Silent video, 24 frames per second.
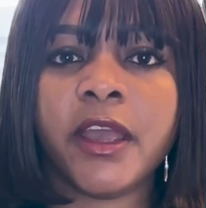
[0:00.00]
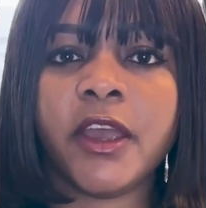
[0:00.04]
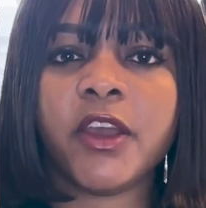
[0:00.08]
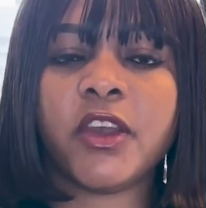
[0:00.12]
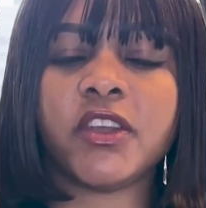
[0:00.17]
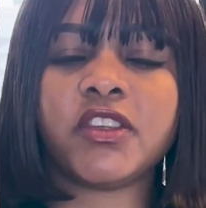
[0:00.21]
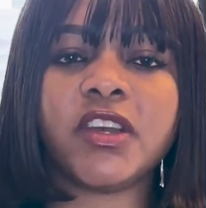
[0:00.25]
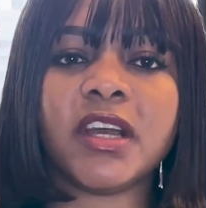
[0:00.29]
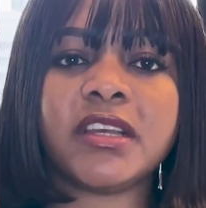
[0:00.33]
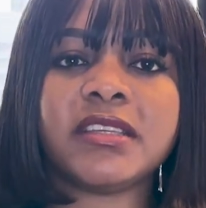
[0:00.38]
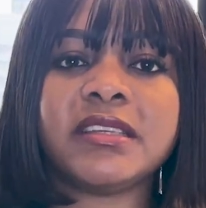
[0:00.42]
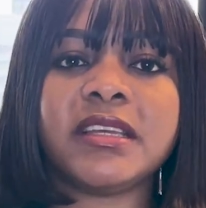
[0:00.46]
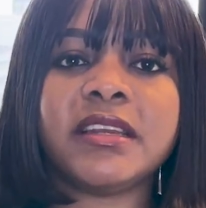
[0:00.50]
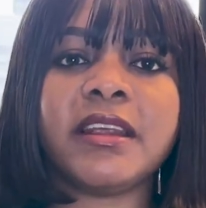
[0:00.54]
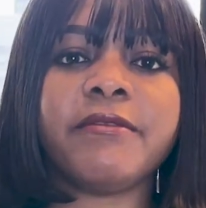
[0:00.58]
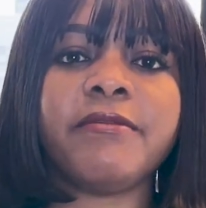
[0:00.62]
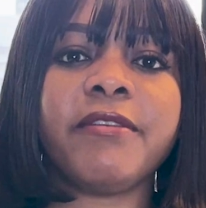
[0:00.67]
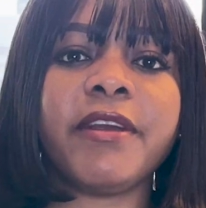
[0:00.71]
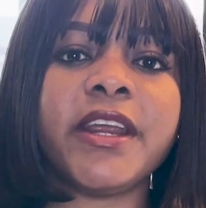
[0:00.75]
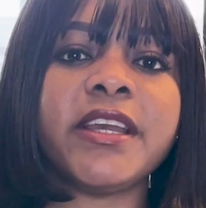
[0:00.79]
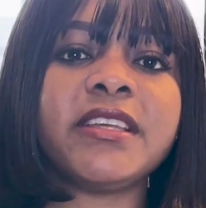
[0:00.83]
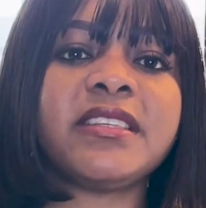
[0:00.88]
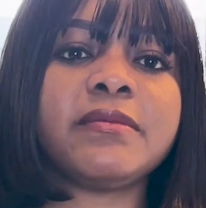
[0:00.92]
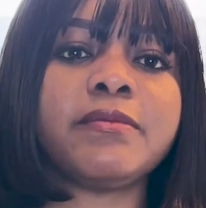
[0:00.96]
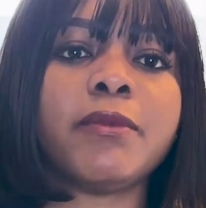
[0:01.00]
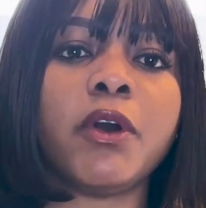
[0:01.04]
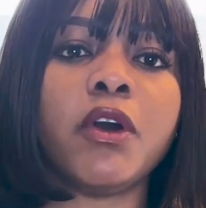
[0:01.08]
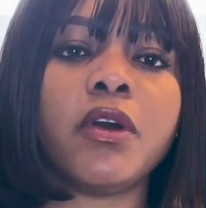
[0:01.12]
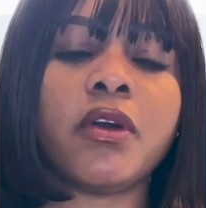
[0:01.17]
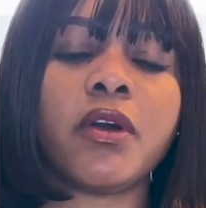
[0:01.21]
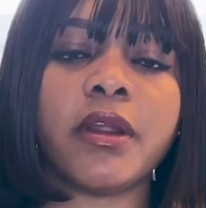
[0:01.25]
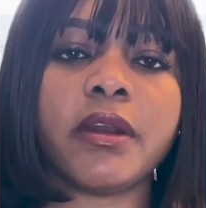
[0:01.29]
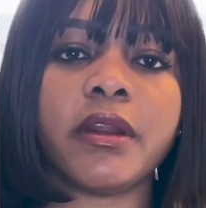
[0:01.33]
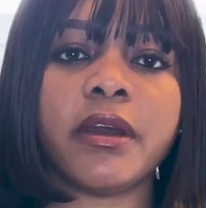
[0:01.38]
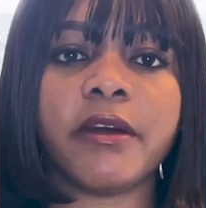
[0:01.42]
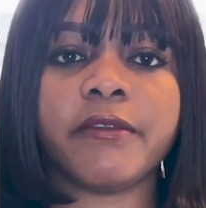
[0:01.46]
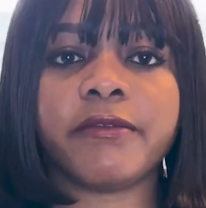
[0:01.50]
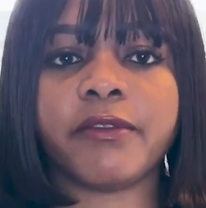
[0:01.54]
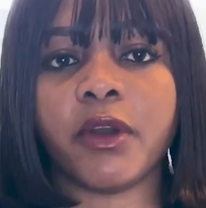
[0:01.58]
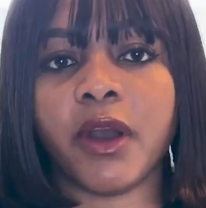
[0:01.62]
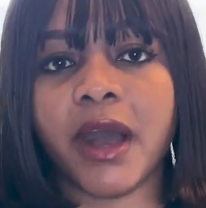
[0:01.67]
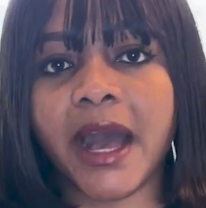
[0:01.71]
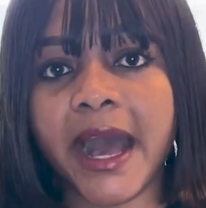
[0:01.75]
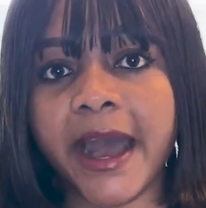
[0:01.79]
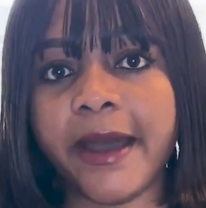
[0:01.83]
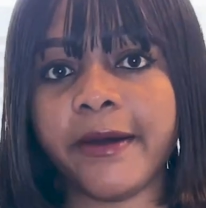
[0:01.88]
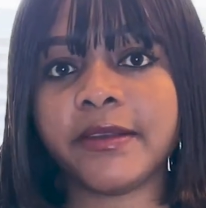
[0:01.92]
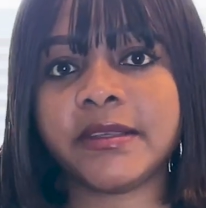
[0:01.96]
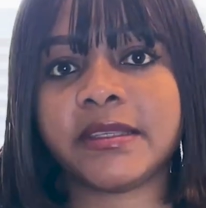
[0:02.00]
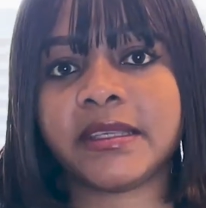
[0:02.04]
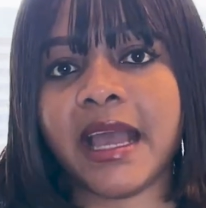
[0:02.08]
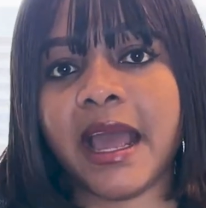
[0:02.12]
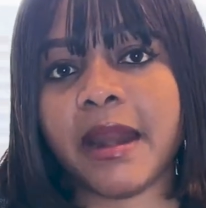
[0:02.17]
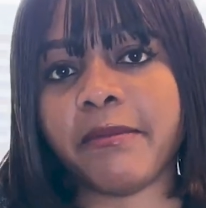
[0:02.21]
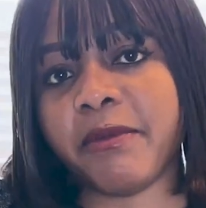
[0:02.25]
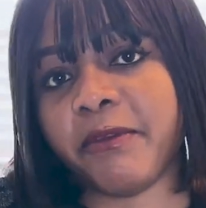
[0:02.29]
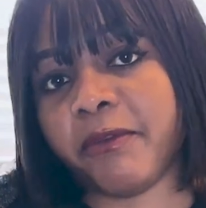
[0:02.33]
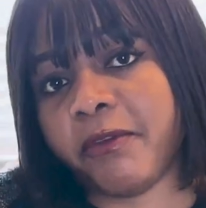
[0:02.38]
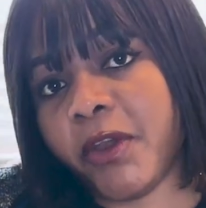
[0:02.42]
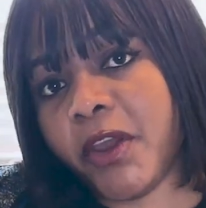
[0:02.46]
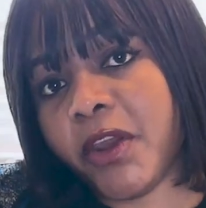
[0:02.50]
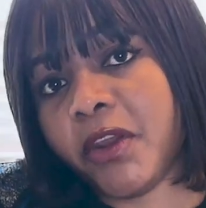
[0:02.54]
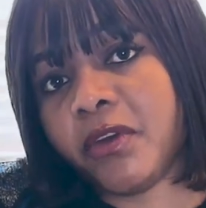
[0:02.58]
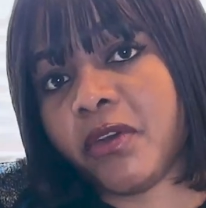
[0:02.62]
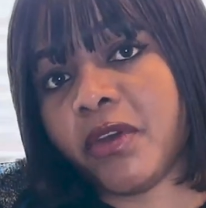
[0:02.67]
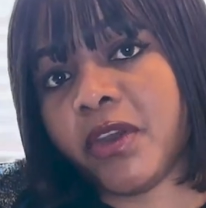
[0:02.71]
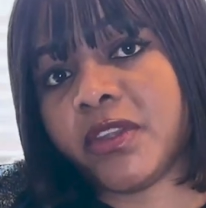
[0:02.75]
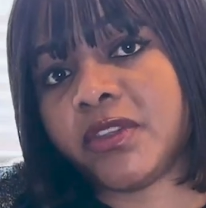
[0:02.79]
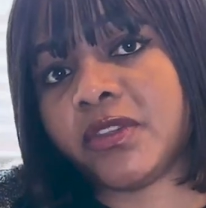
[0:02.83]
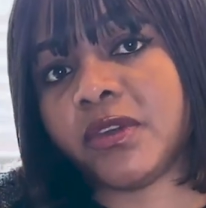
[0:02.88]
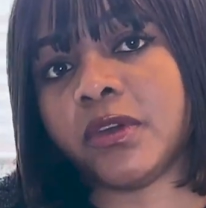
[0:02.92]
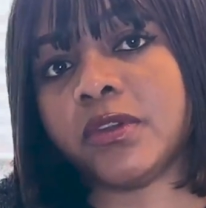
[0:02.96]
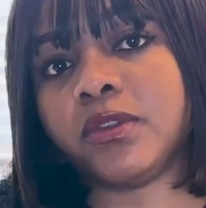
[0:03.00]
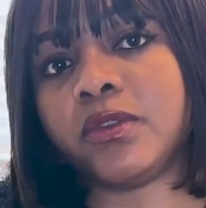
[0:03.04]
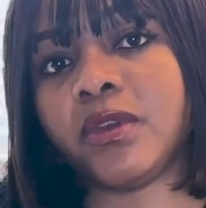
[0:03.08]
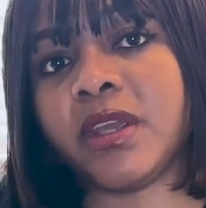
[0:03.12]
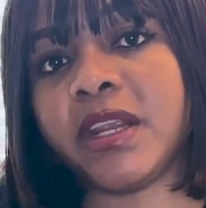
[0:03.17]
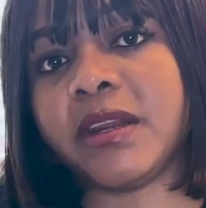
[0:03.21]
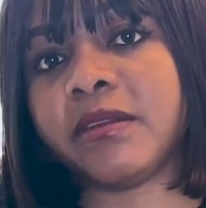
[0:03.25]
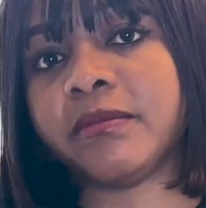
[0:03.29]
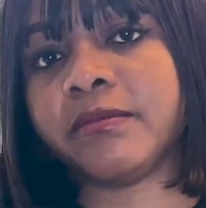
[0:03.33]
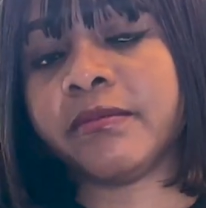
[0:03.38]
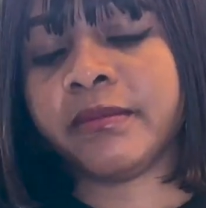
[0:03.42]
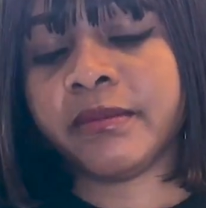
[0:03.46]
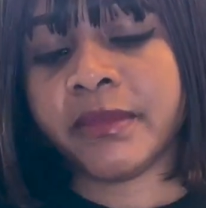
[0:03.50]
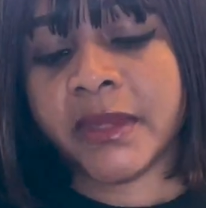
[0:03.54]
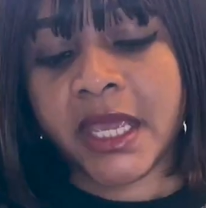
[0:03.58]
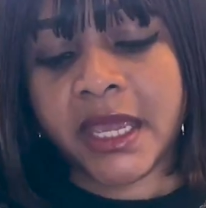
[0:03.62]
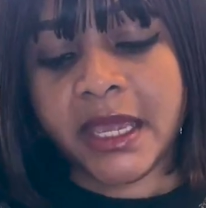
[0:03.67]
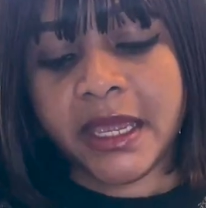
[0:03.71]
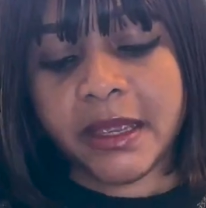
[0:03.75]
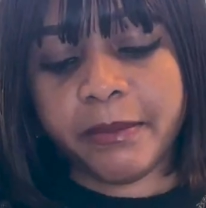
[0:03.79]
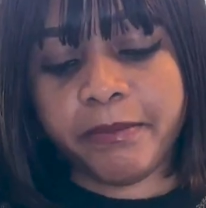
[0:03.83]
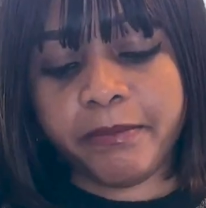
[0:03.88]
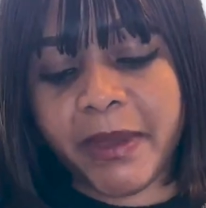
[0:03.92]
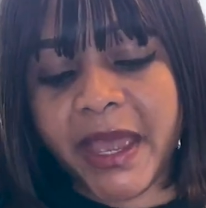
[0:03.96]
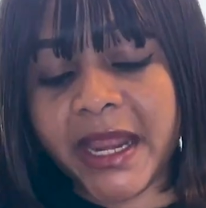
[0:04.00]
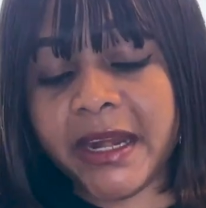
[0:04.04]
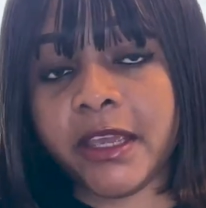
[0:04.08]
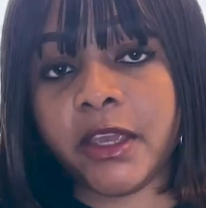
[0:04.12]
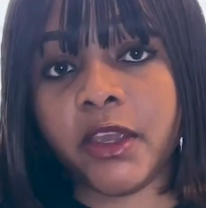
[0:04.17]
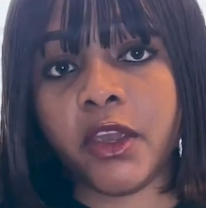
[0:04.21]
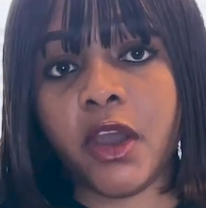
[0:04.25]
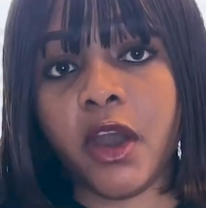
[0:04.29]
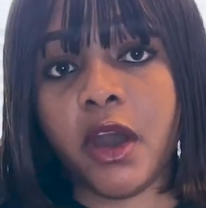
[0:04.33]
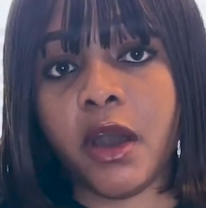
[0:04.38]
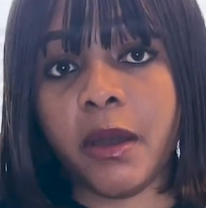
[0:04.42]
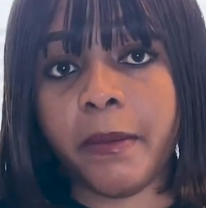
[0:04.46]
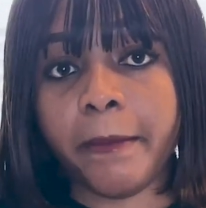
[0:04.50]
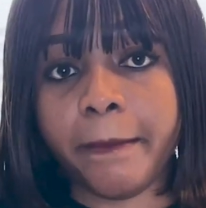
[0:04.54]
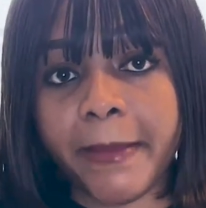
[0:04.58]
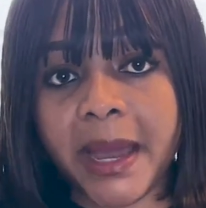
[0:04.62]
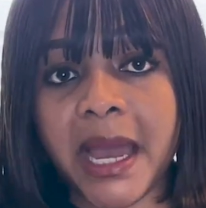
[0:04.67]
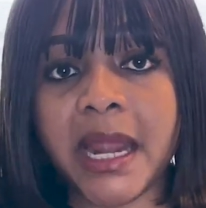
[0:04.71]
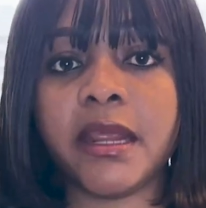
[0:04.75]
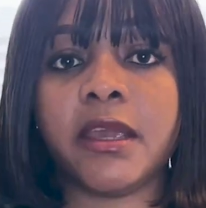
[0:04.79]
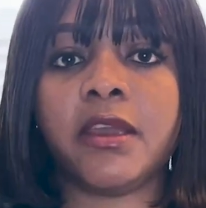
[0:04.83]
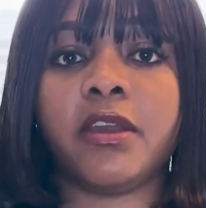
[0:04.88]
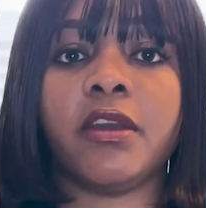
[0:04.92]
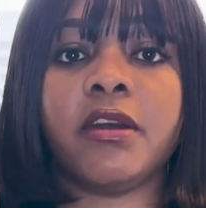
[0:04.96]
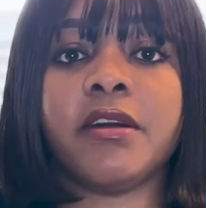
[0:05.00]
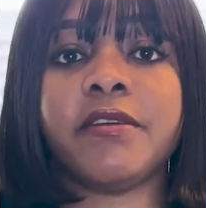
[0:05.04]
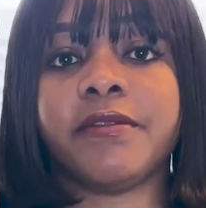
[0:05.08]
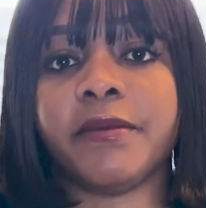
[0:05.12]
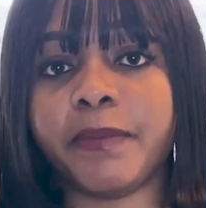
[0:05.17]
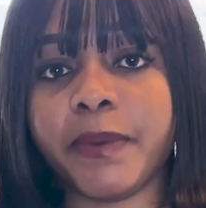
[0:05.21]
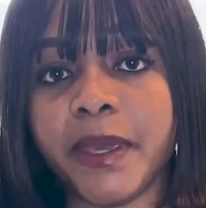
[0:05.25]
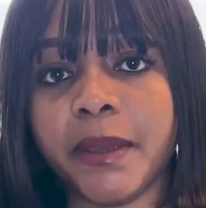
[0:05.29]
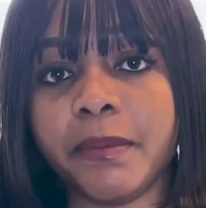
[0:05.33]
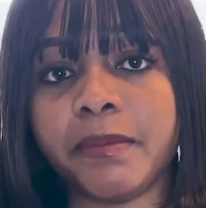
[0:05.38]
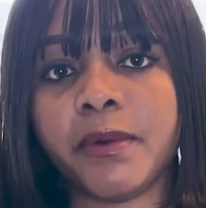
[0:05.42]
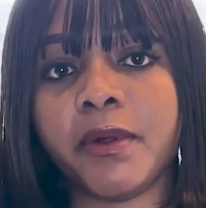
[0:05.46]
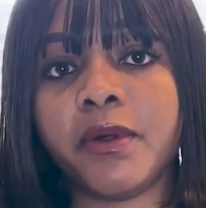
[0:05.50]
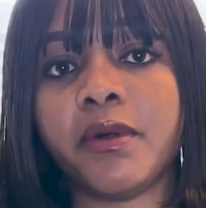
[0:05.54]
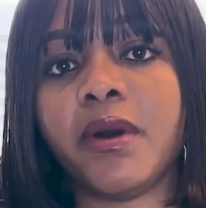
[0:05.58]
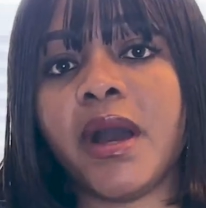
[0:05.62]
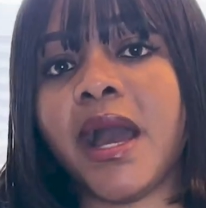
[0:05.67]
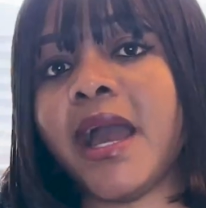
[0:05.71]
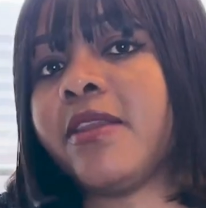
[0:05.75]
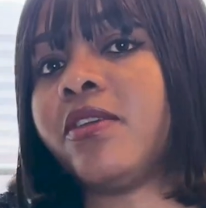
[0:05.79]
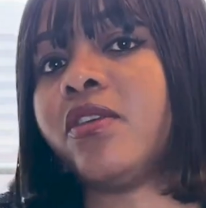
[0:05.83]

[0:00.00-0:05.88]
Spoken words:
You just need a very small corner of your house, and before you know it, you're doing pedicure, manicure for people, and